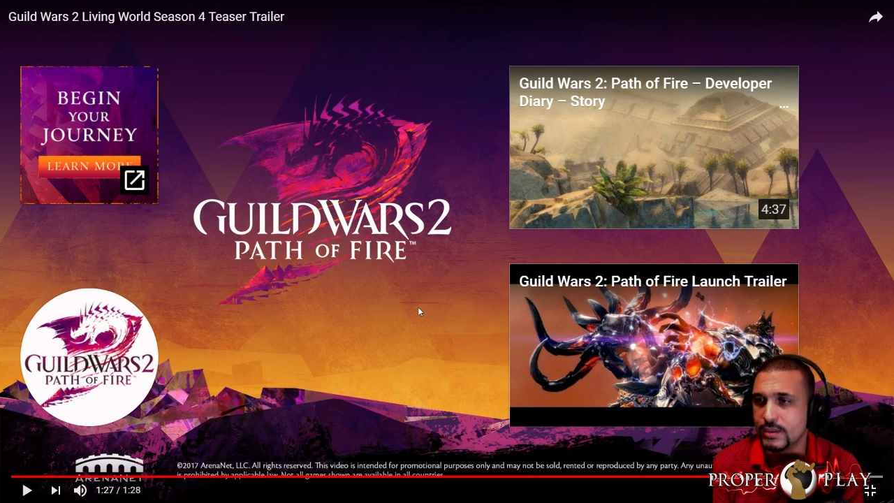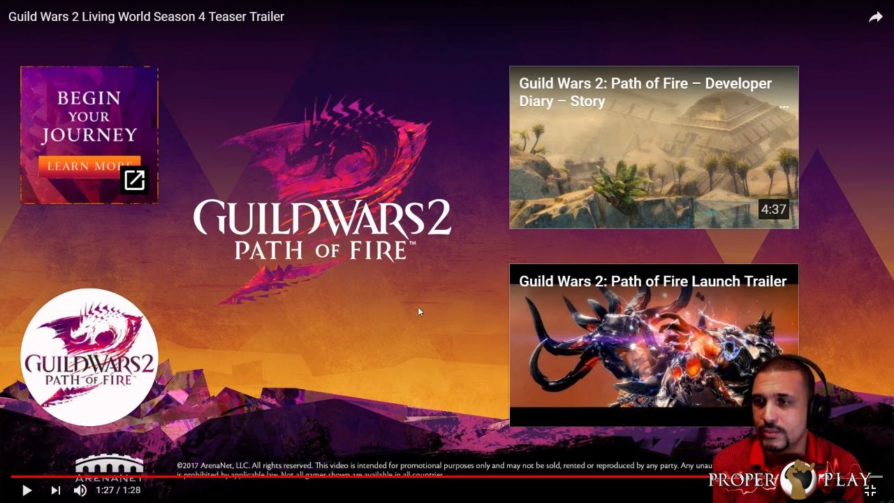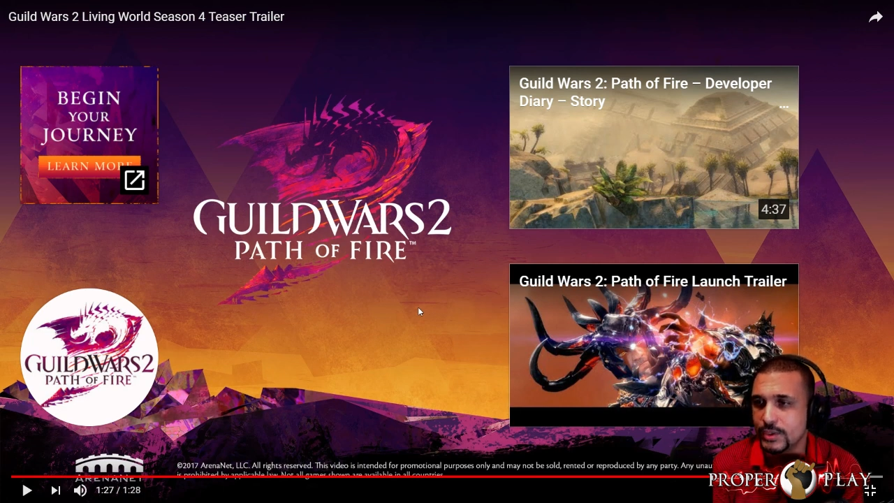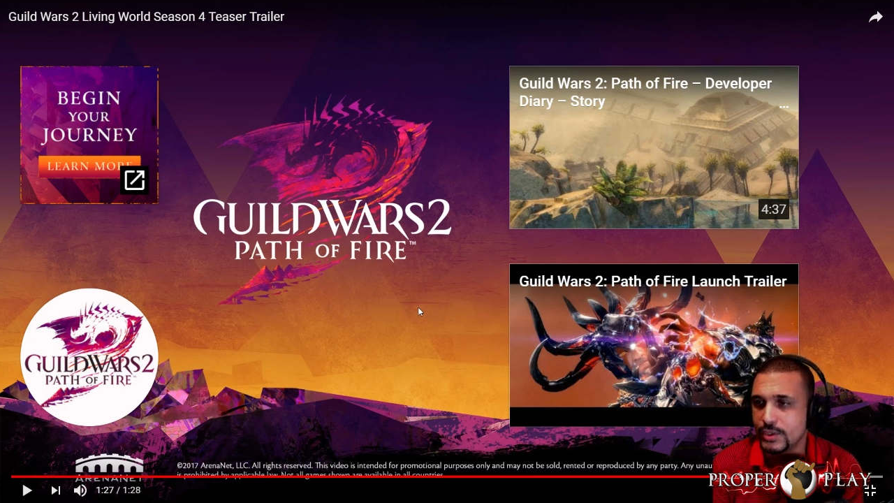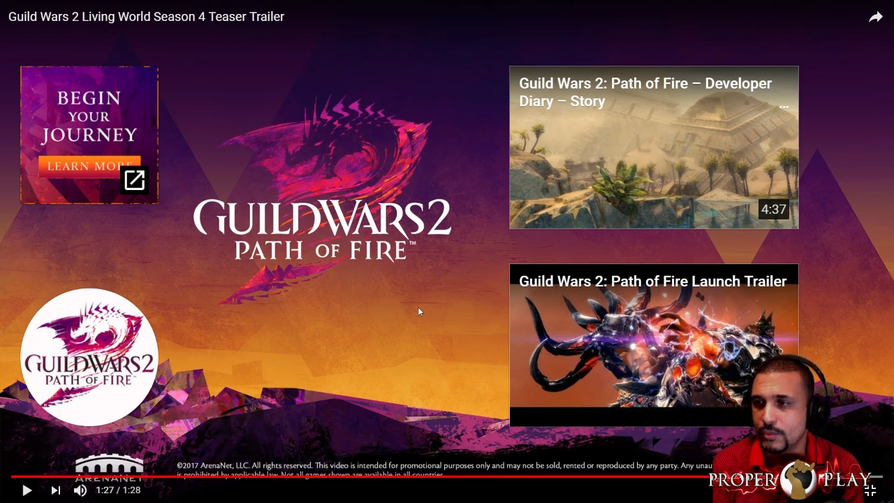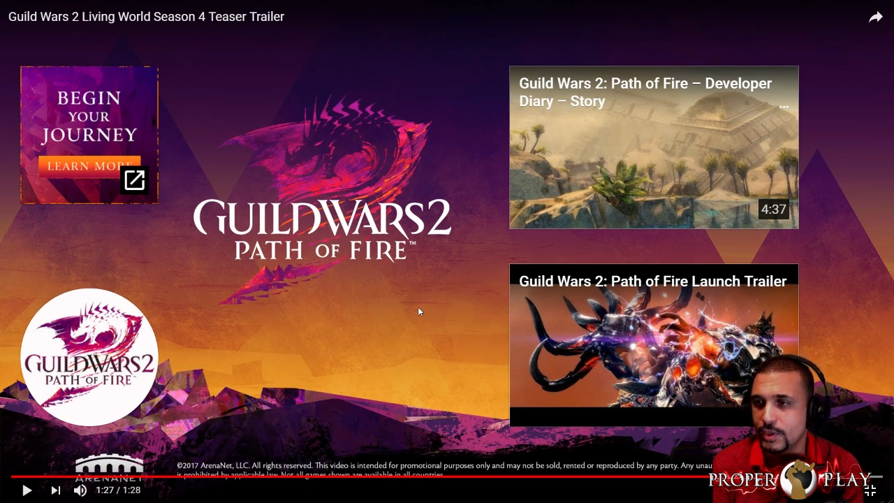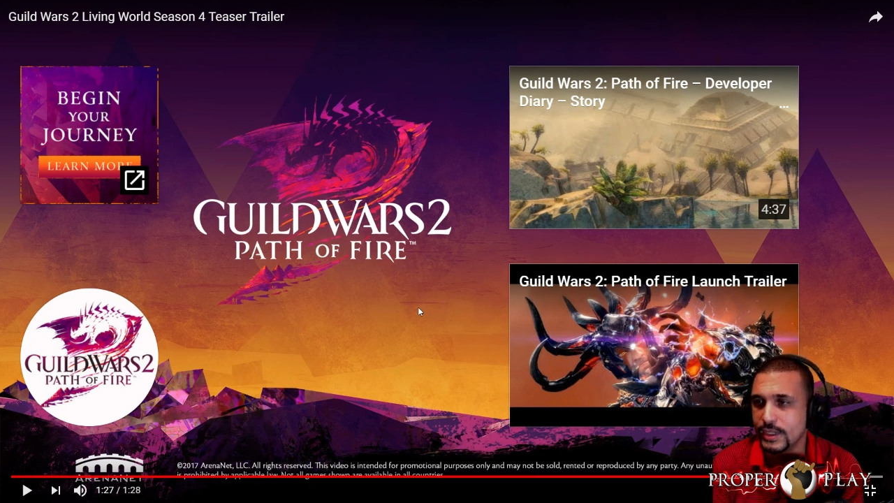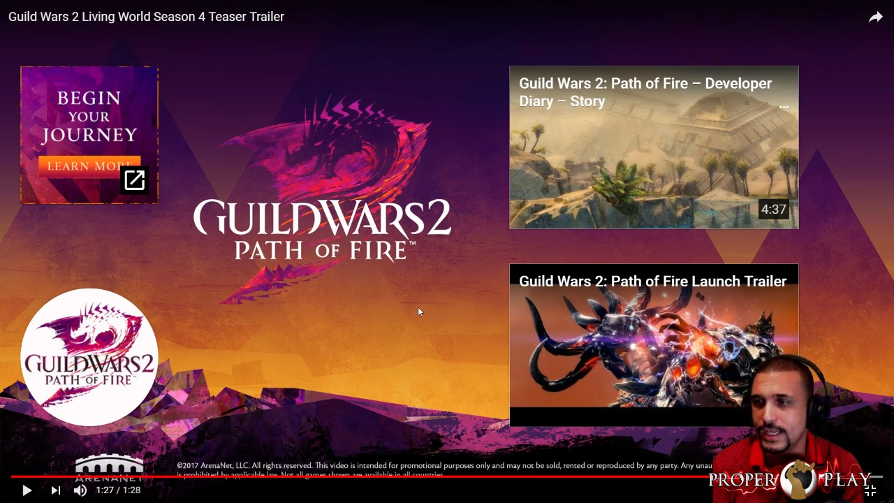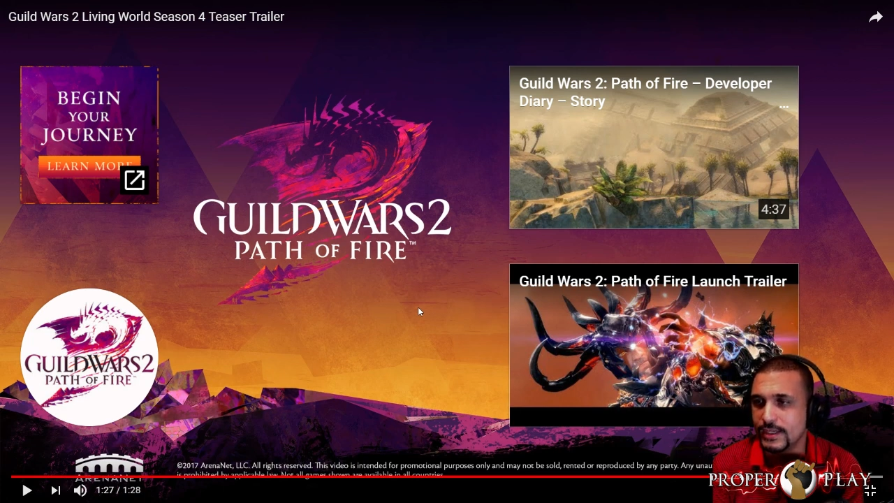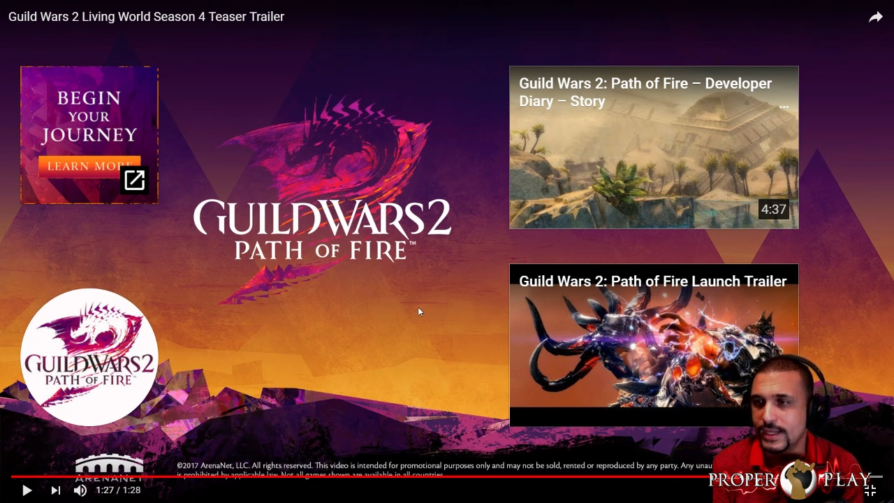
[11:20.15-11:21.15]
When your
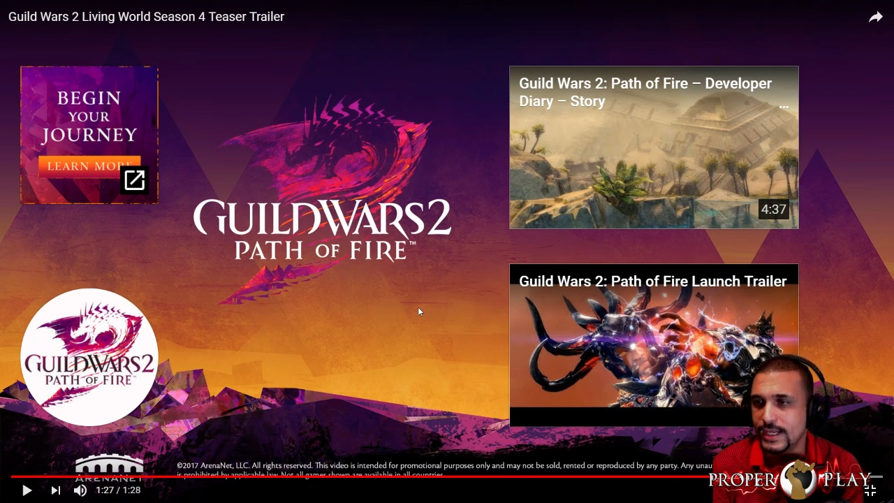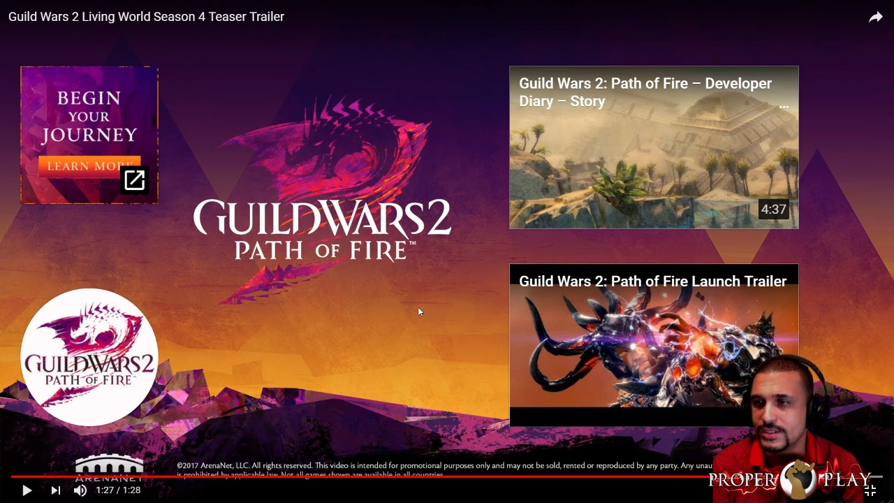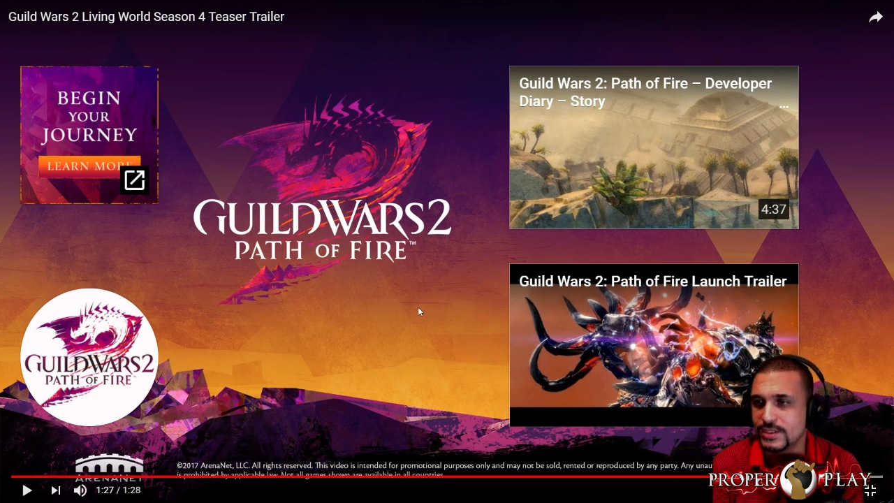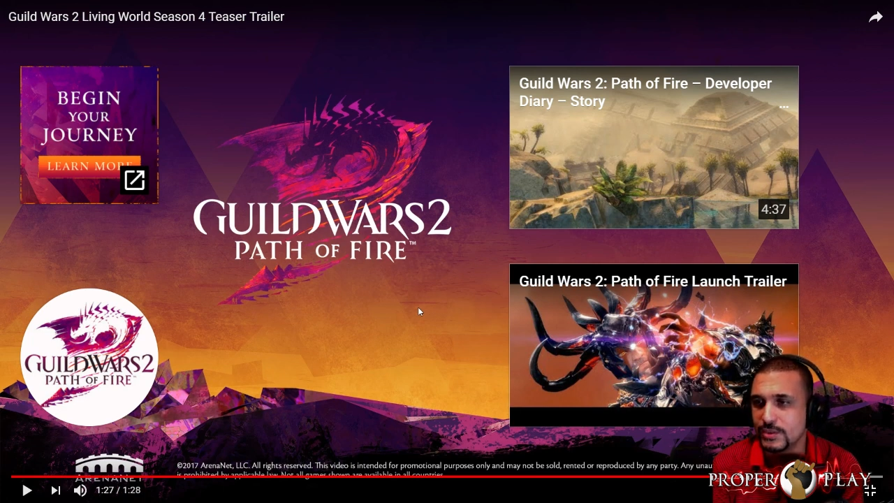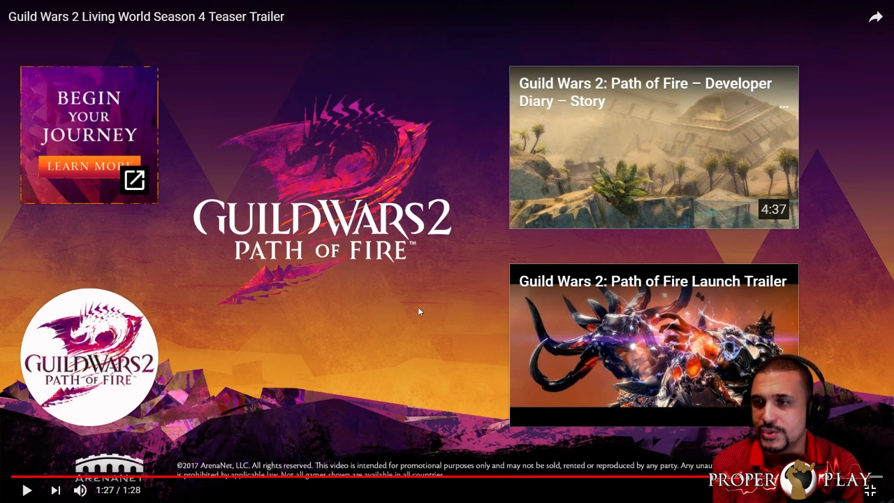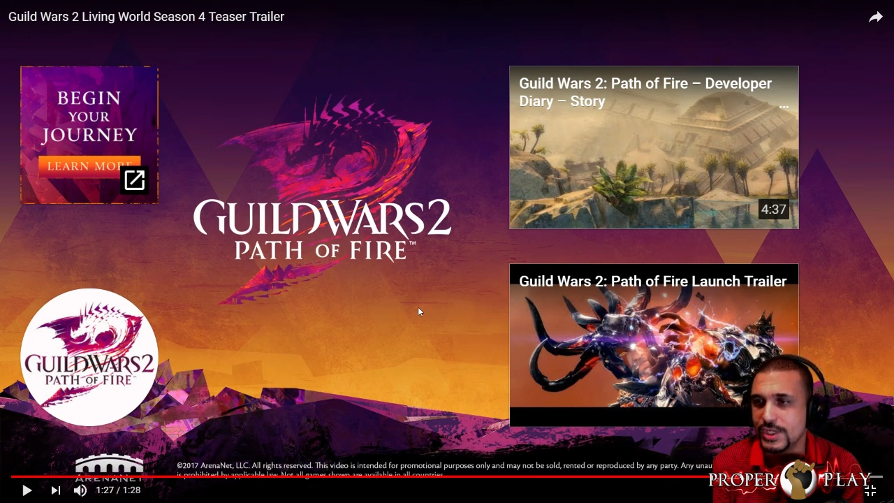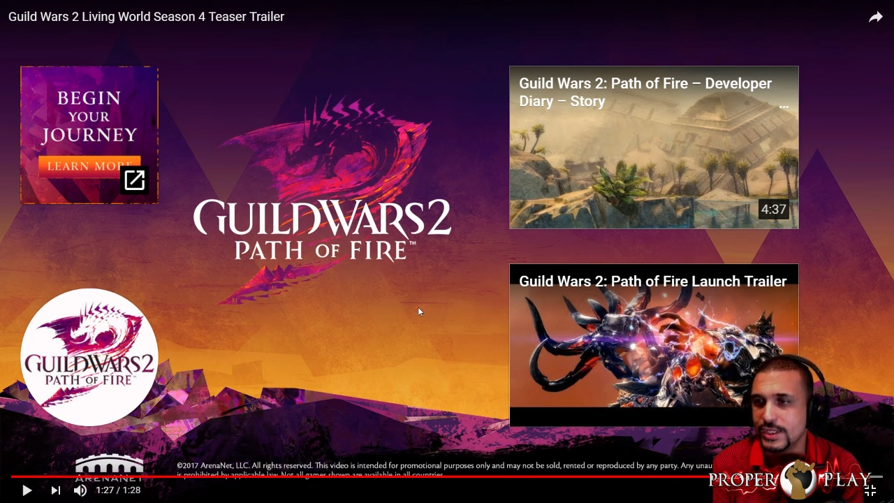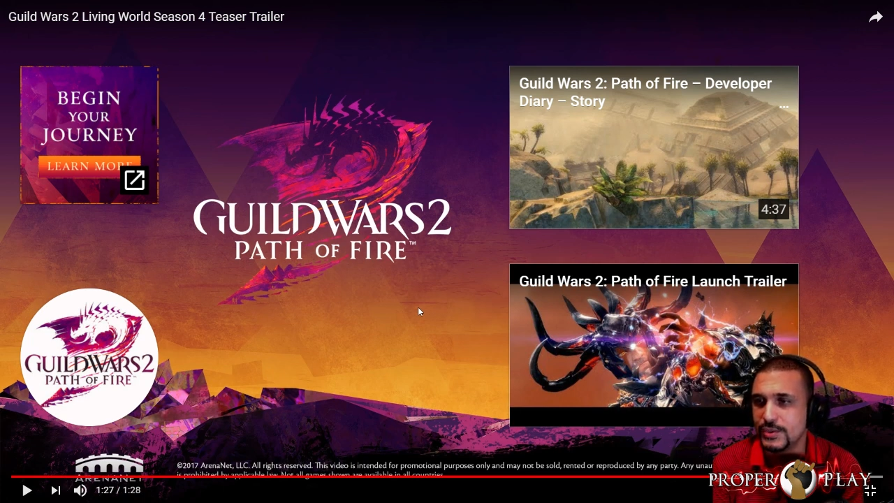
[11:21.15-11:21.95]
work internet is so shit,